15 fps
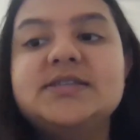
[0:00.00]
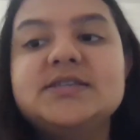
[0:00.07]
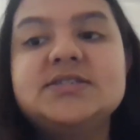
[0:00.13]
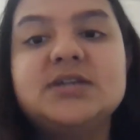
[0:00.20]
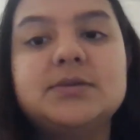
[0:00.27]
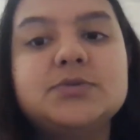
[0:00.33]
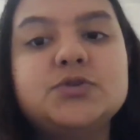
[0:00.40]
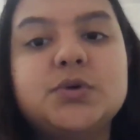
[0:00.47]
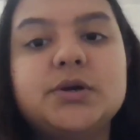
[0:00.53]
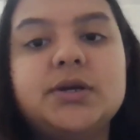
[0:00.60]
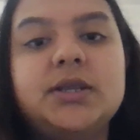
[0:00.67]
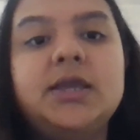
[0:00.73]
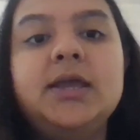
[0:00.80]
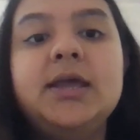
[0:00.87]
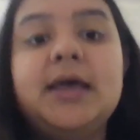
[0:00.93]
term to
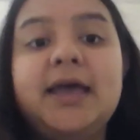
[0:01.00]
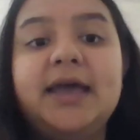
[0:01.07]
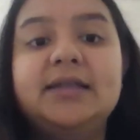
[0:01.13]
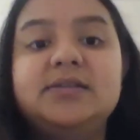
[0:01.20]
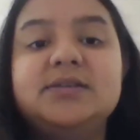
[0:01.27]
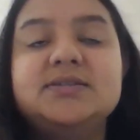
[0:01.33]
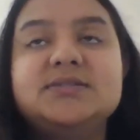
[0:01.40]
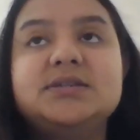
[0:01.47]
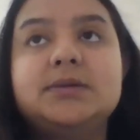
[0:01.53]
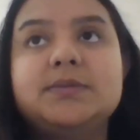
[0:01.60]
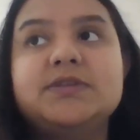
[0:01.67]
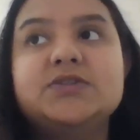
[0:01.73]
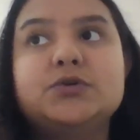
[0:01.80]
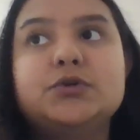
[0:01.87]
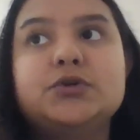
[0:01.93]
agree. And this term
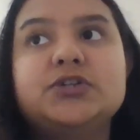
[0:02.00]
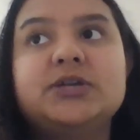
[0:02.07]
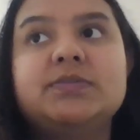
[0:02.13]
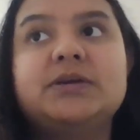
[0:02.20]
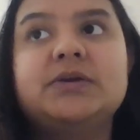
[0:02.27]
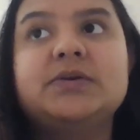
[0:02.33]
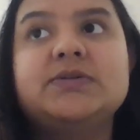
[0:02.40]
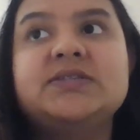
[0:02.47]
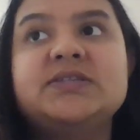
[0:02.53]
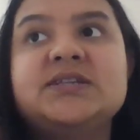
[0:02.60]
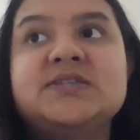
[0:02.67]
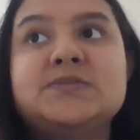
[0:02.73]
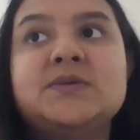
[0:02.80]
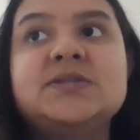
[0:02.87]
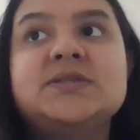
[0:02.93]
is crucial because
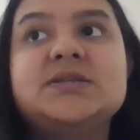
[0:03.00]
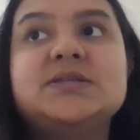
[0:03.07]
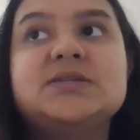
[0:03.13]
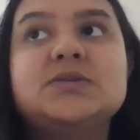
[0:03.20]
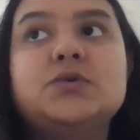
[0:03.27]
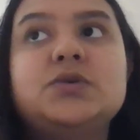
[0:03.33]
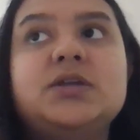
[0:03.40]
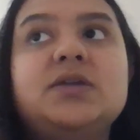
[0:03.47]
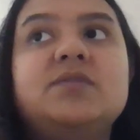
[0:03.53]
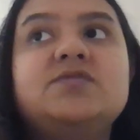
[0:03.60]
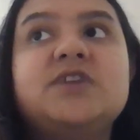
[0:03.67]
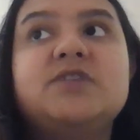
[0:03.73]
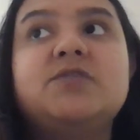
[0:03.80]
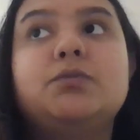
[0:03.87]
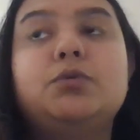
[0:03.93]
6 months is good enough
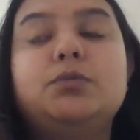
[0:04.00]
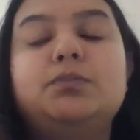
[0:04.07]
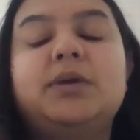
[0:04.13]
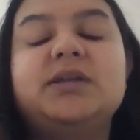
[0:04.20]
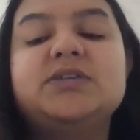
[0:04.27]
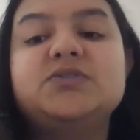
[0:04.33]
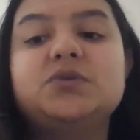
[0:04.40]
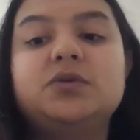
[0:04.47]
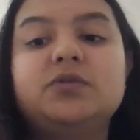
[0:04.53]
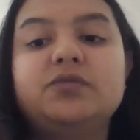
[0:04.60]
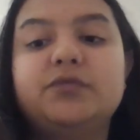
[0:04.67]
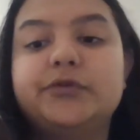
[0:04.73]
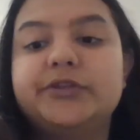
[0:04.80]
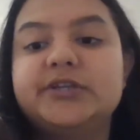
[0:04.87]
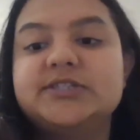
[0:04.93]
time for both parties to look
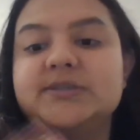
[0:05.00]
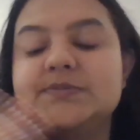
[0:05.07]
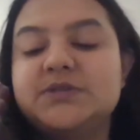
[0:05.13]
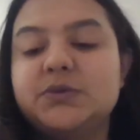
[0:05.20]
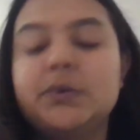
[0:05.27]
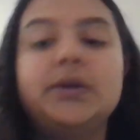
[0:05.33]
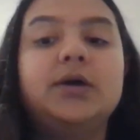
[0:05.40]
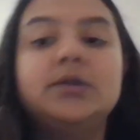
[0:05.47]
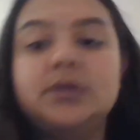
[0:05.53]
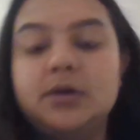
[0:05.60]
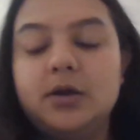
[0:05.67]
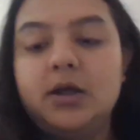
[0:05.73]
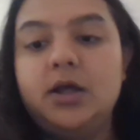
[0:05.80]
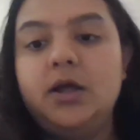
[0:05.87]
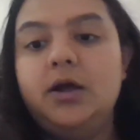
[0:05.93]
for the subsequent
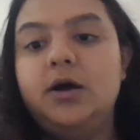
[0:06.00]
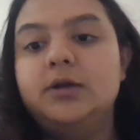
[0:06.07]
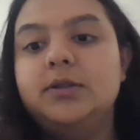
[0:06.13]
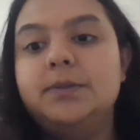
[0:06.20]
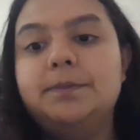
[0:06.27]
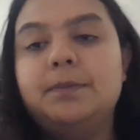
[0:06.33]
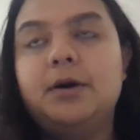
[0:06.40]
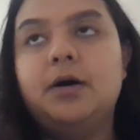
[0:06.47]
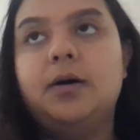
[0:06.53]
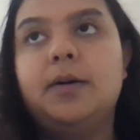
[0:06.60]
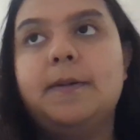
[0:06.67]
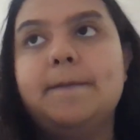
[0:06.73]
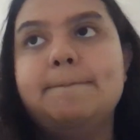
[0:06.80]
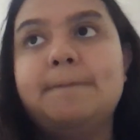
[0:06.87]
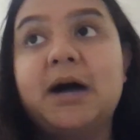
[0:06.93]
other
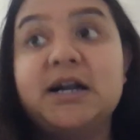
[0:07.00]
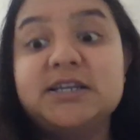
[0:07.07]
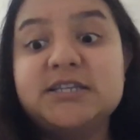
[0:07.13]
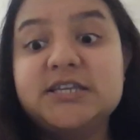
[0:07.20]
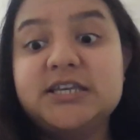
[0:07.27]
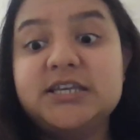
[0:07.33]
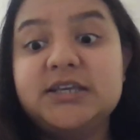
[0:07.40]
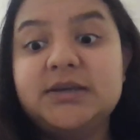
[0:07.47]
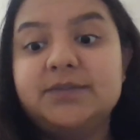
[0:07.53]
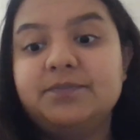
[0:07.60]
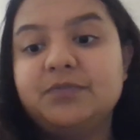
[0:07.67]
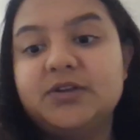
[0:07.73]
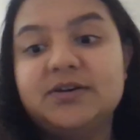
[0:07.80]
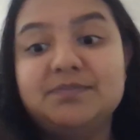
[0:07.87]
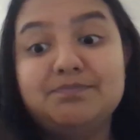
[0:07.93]
party
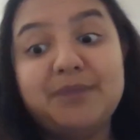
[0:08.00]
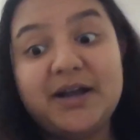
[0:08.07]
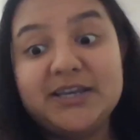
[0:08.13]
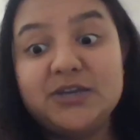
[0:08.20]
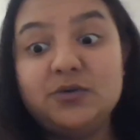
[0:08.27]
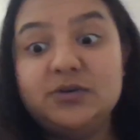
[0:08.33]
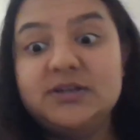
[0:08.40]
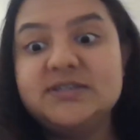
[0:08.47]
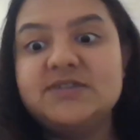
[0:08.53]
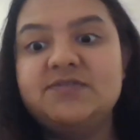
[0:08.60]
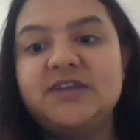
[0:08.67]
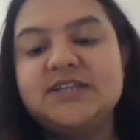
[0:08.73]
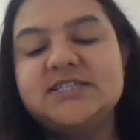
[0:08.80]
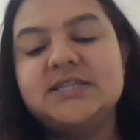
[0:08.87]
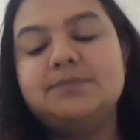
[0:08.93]
holders.
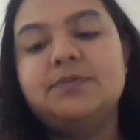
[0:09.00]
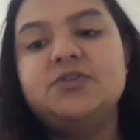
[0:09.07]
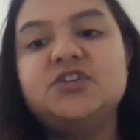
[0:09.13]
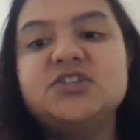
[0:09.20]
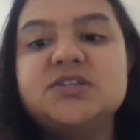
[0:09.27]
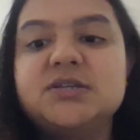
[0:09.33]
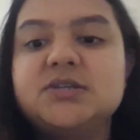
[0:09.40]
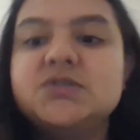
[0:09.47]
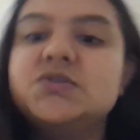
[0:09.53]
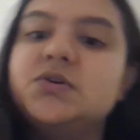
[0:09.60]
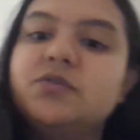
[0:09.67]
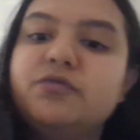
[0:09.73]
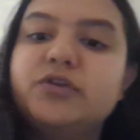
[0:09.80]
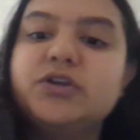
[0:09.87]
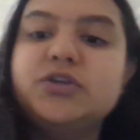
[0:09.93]
If let's say the purchaser needs to
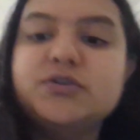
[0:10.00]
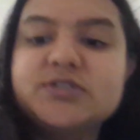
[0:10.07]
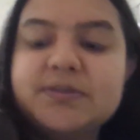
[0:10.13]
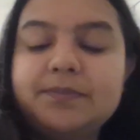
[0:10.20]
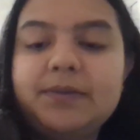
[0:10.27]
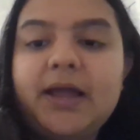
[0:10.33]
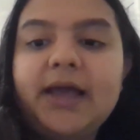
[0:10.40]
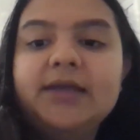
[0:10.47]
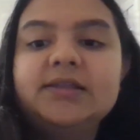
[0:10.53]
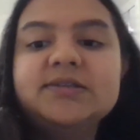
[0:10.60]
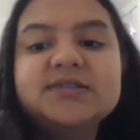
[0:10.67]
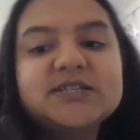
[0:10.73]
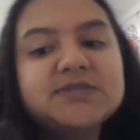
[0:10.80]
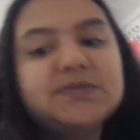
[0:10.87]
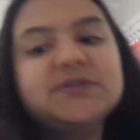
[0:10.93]
look for a new supply, then
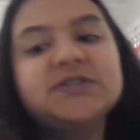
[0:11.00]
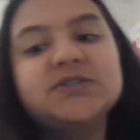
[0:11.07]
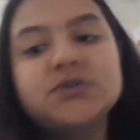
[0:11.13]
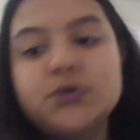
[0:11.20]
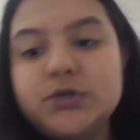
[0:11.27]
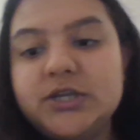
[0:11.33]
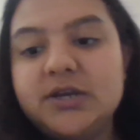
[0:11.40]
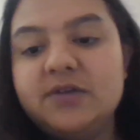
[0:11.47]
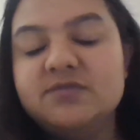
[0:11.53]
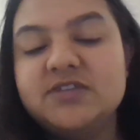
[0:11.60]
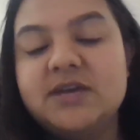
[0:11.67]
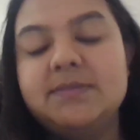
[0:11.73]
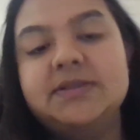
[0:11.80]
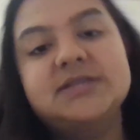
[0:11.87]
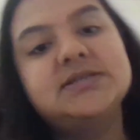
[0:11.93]
6 months is good enough
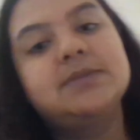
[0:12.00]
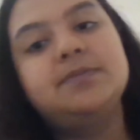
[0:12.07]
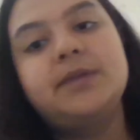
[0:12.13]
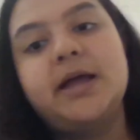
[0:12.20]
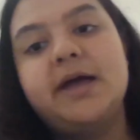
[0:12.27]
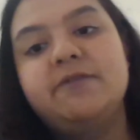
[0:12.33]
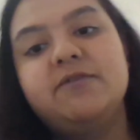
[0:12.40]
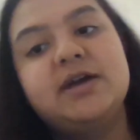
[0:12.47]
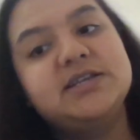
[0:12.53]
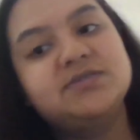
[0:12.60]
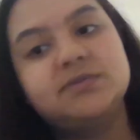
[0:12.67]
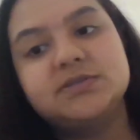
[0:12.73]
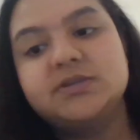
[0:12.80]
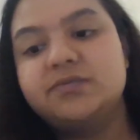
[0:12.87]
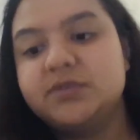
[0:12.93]
time, and the supply vice
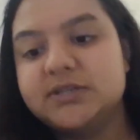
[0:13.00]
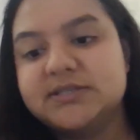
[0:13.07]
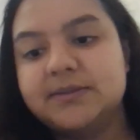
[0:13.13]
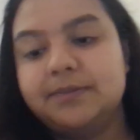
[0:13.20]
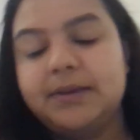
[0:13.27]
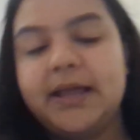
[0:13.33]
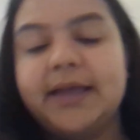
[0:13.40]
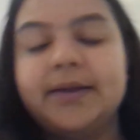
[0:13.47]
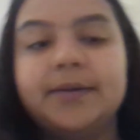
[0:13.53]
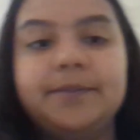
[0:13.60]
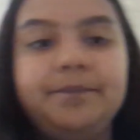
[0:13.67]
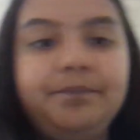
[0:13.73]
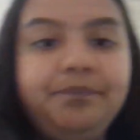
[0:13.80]
versa for the supplier.